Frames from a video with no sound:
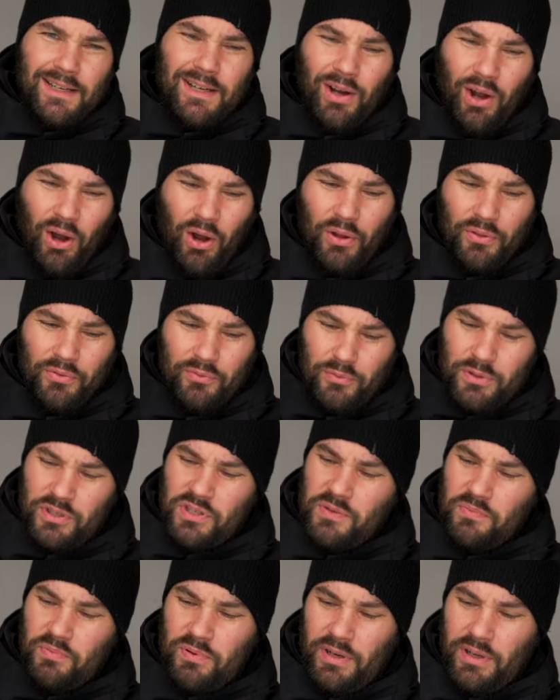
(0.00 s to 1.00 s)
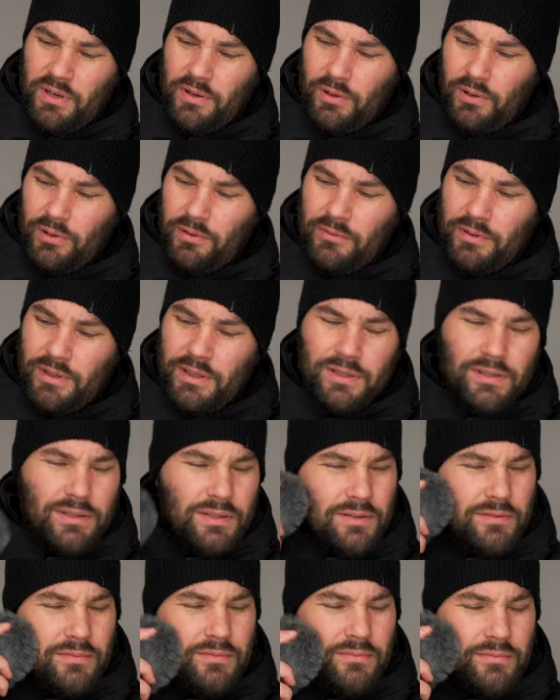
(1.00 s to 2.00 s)
on, which is pretty cool, and
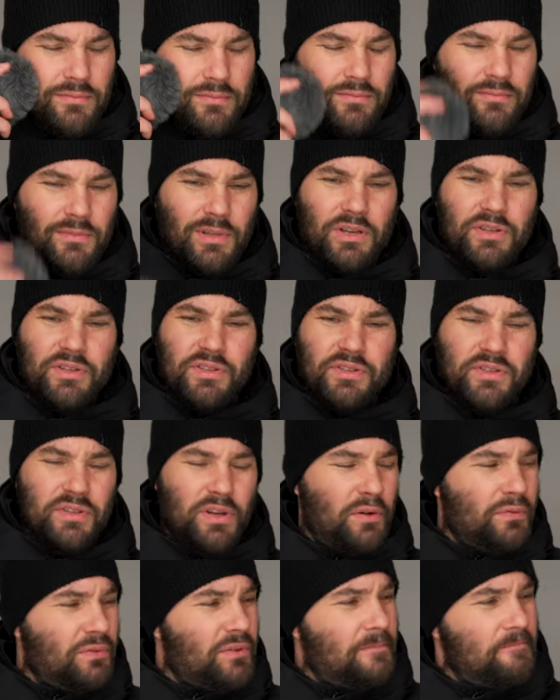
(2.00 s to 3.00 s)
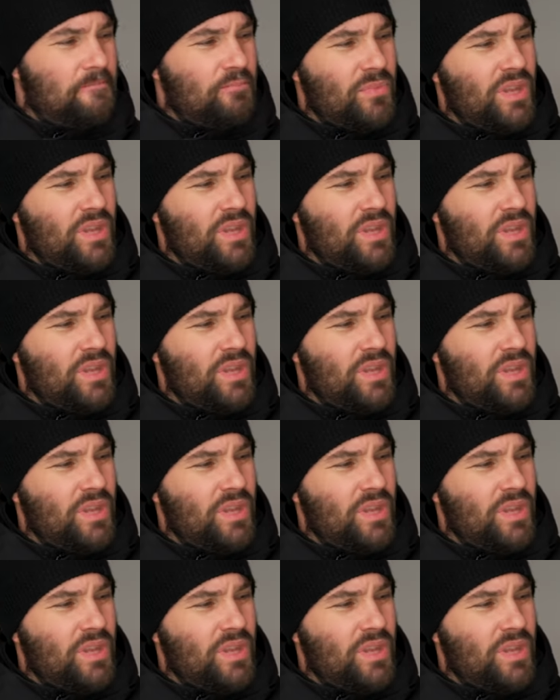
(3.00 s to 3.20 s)
it's nice and soft.